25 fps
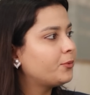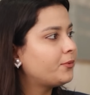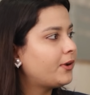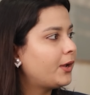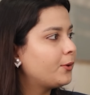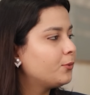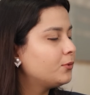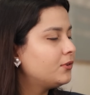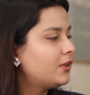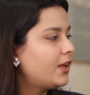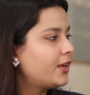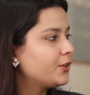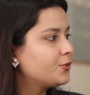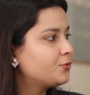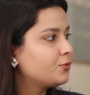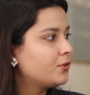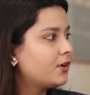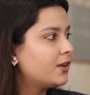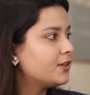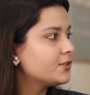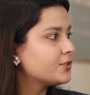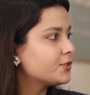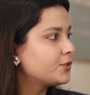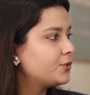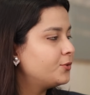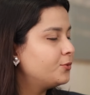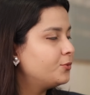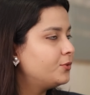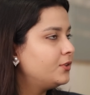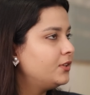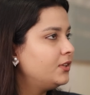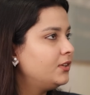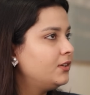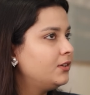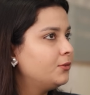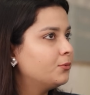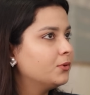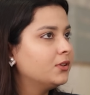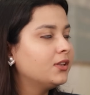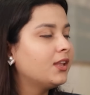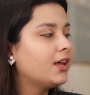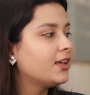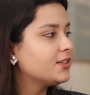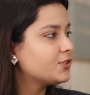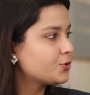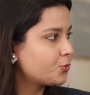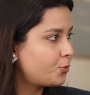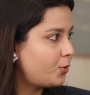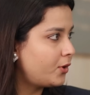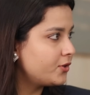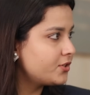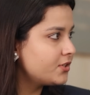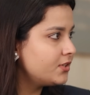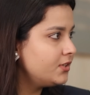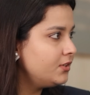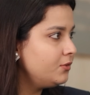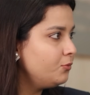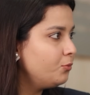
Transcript: up, I would like to ask you the one last question.